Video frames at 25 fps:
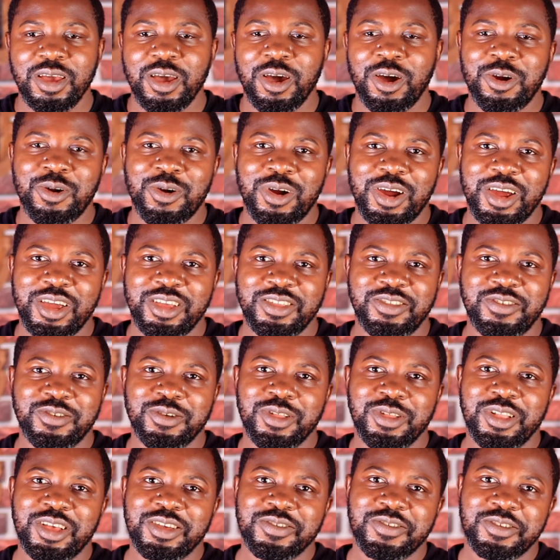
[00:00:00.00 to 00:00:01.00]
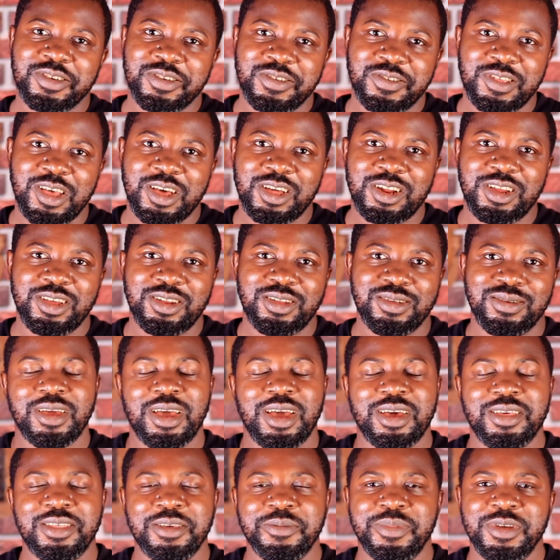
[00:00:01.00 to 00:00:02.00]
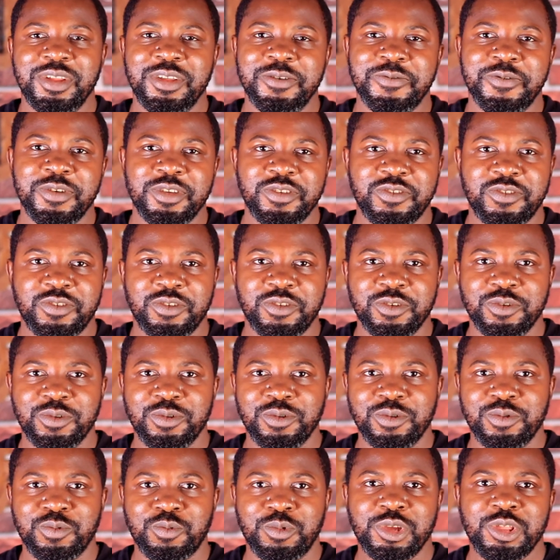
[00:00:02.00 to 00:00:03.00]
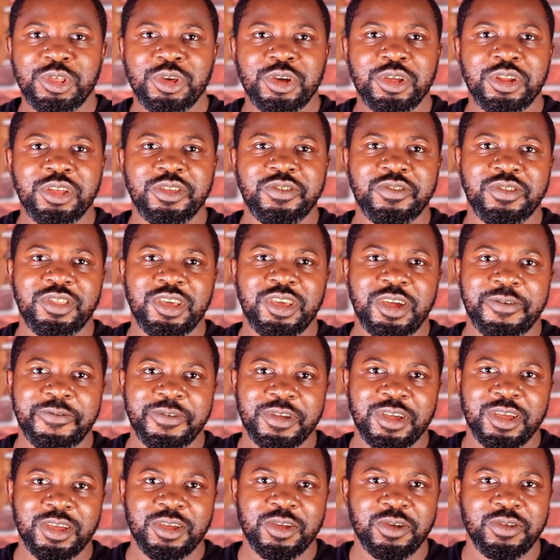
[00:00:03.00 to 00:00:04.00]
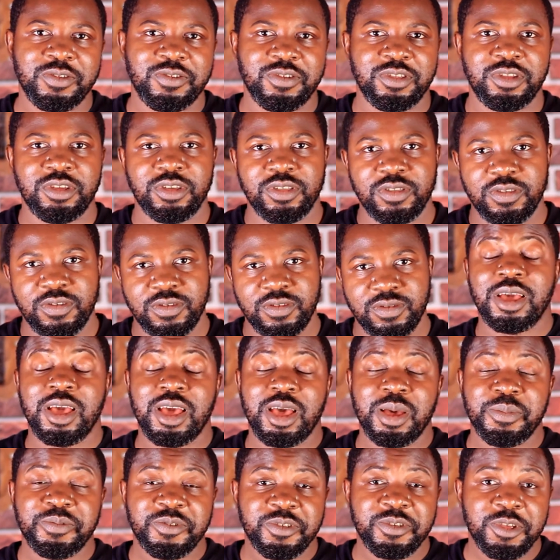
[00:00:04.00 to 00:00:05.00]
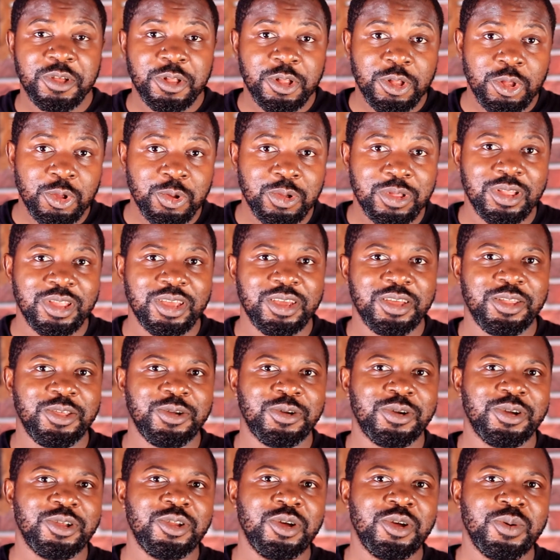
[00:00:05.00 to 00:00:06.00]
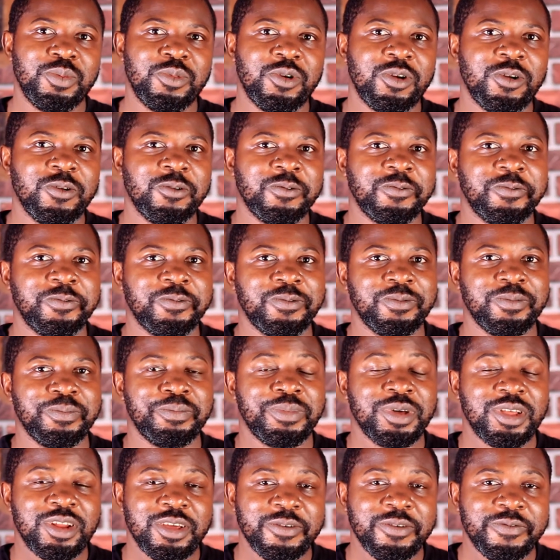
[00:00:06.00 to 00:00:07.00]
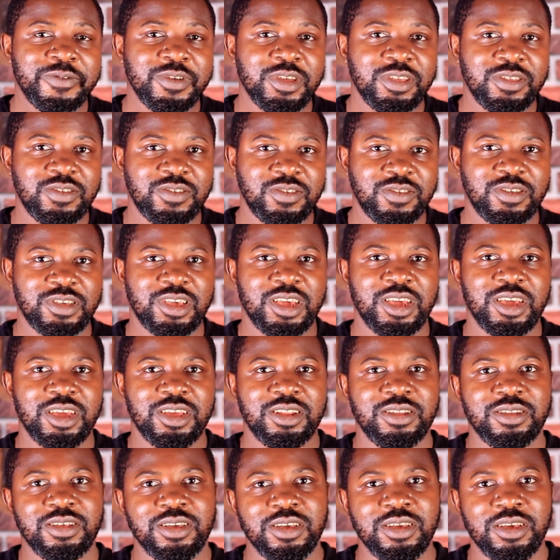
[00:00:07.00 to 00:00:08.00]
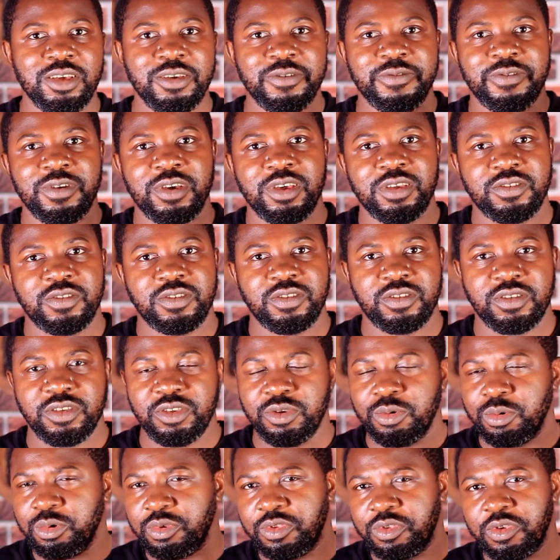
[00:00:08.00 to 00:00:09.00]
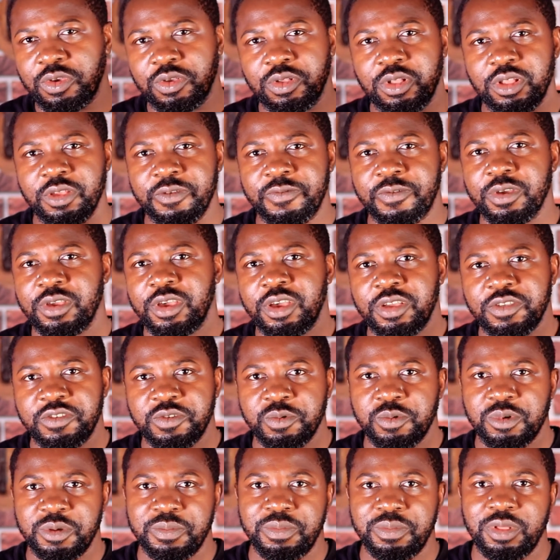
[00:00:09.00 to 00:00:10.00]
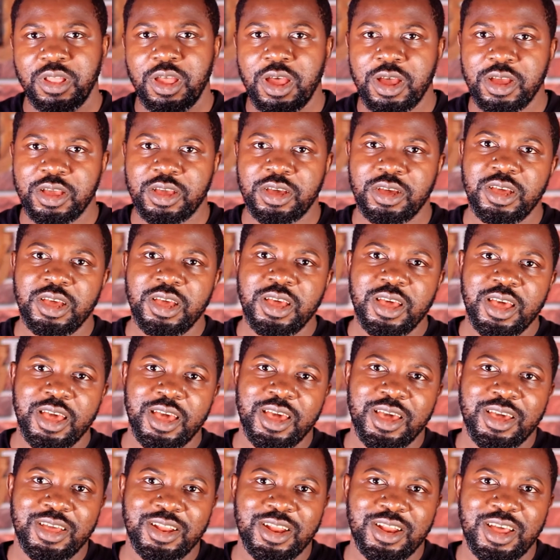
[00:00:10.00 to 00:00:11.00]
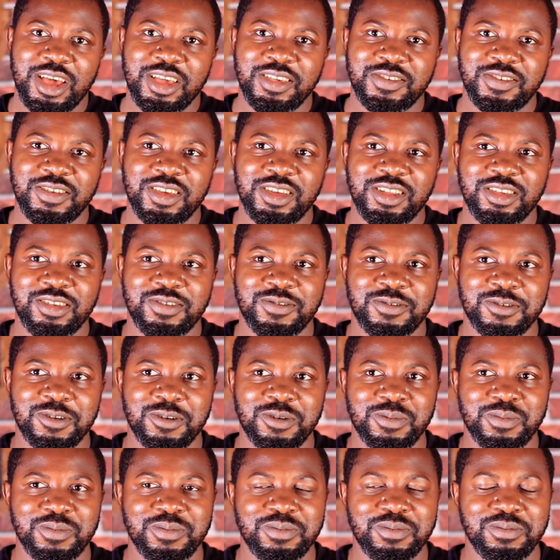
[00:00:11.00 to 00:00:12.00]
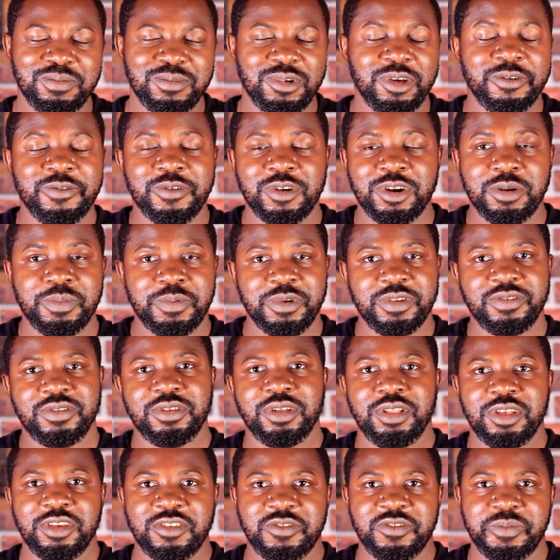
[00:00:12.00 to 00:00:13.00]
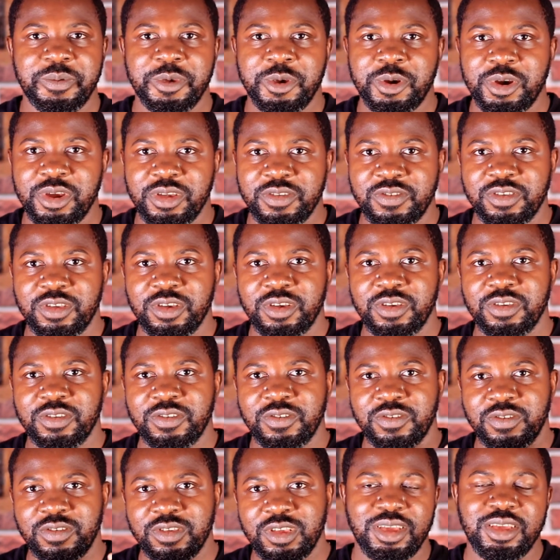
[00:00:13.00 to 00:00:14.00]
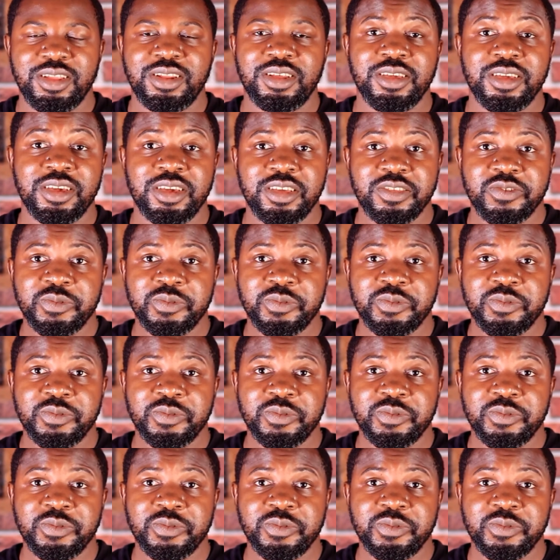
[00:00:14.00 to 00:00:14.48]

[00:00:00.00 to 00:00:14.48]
All right, so let's get started. Are there benefits to returning to the African continent? Absolutely, there are a number of benefits. And first, you will totally forget you were black. And I say this from a very personal experience, because in the year